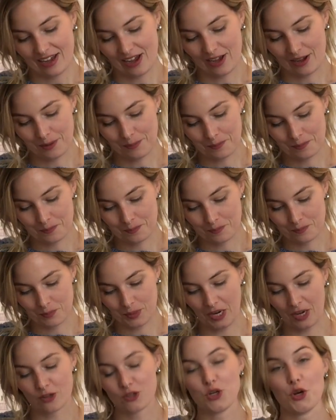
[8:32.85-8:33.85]

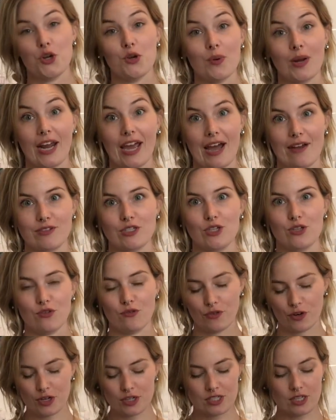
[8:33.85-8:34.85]
But I'll show you what I have to do.
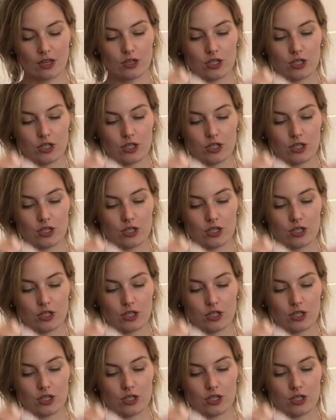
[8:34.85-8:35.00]
First,